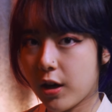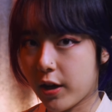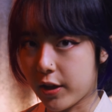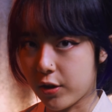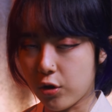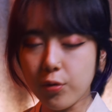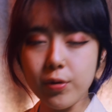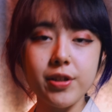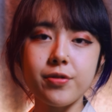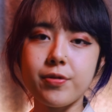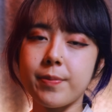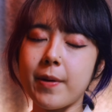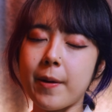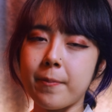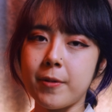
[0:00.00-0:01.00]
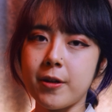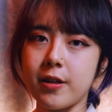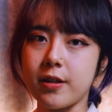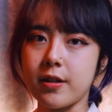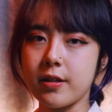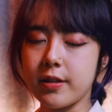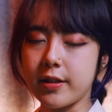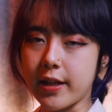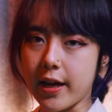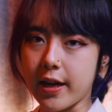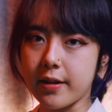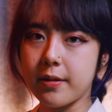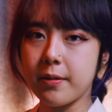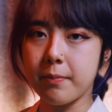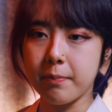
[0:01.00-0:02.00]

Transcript: And always remember that